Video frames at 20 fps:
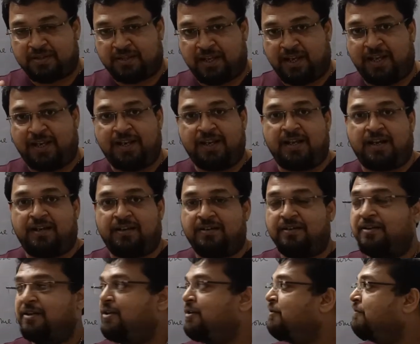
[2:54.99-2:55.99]
area
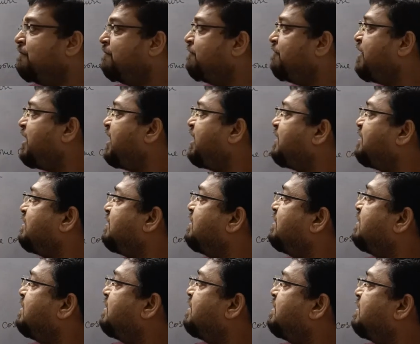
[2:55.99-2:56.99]
where
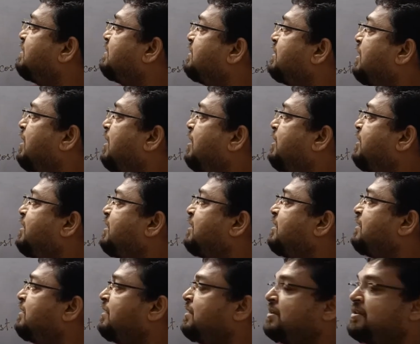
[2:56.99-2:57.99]
the
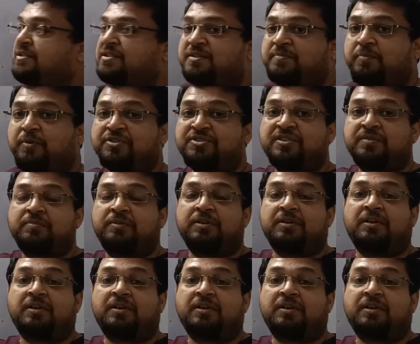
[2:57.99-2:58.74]
earning is possible.